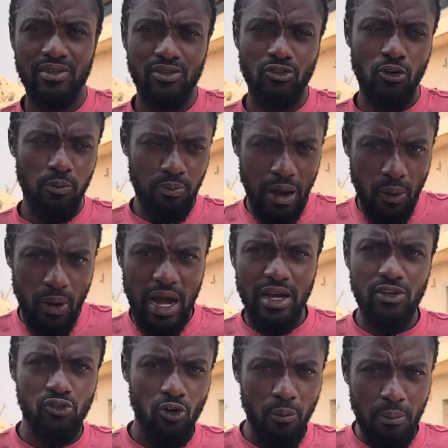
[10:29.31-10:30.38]
your power,
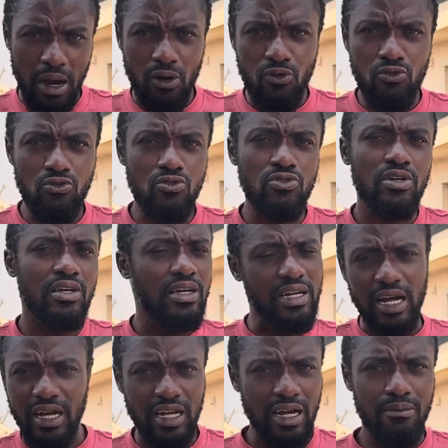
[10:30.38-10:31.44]
your manhood
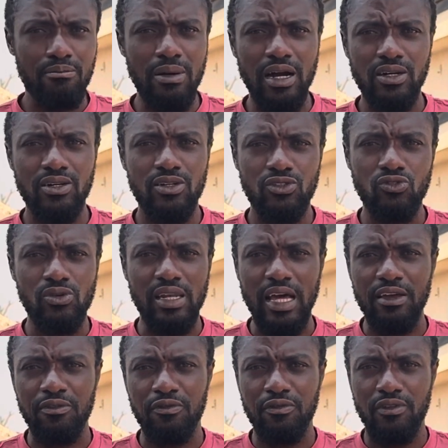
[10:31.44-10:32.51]
can come back to
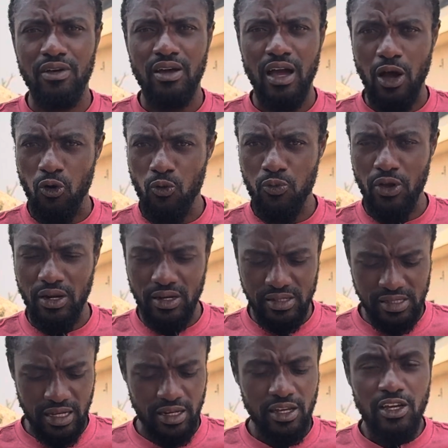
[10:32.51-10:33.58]
life. I hope you
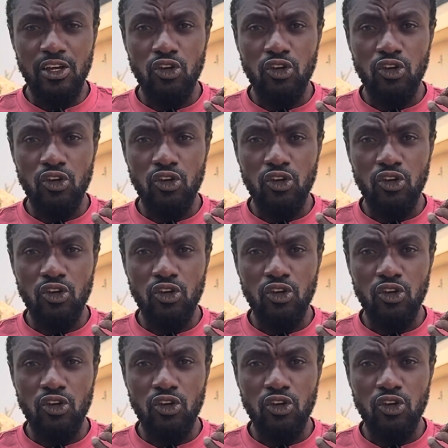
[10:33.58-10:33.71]
understand.